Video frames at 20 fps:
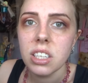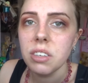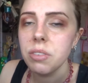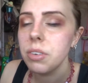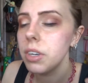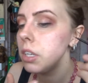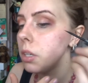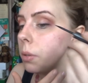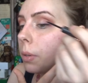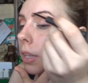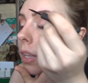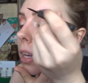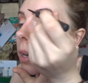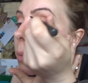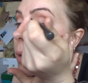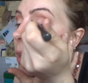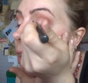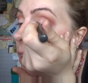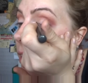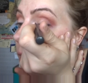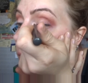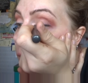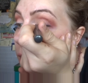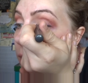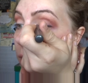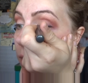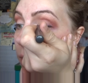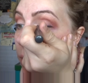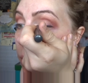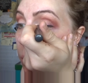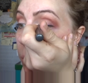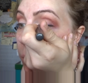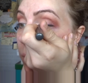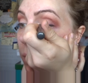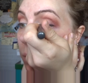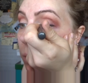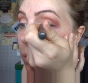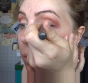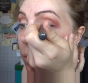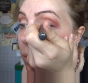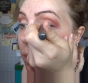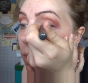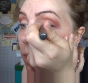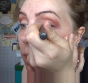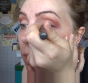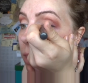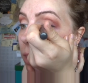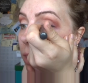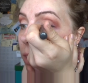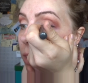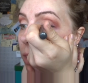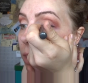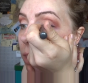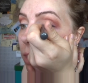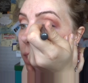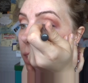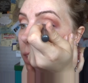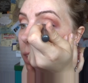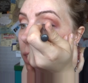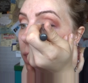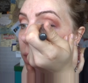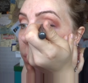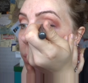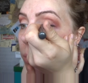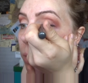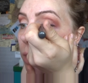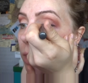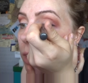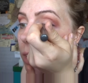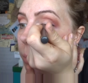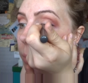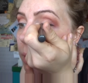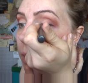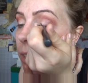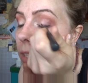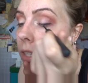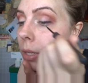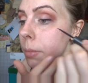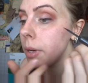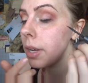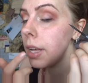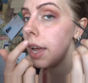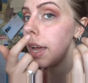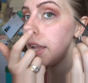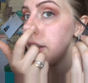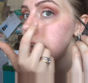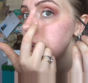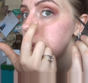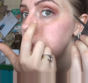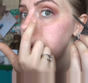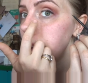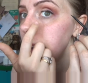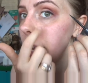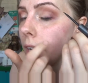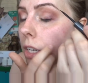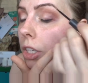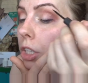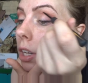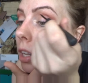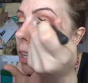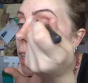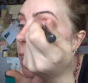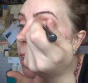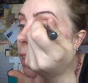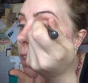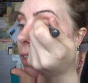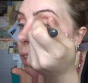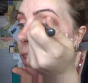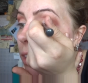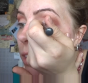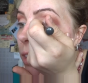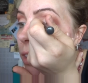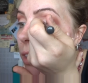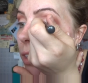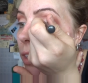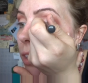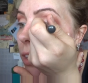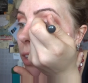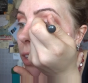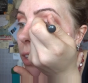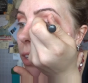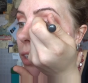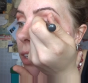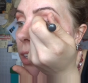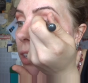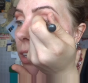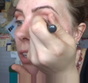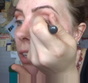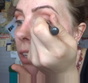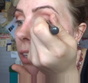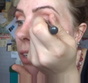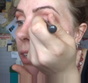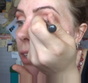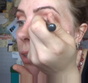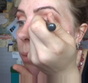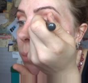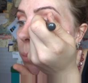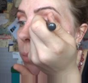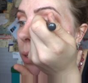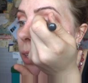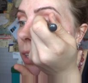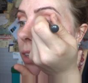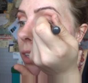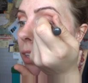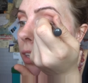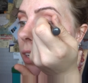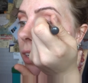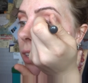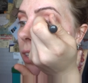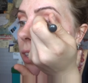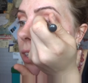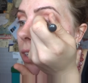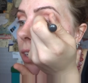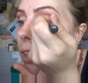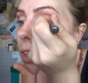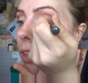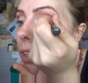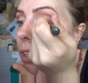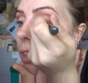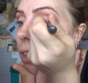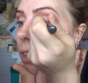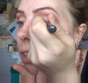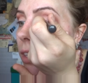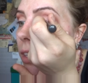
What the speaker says: if I do it that way. So we don't do that. And then I will come into my end of my lash line and meet the lines together.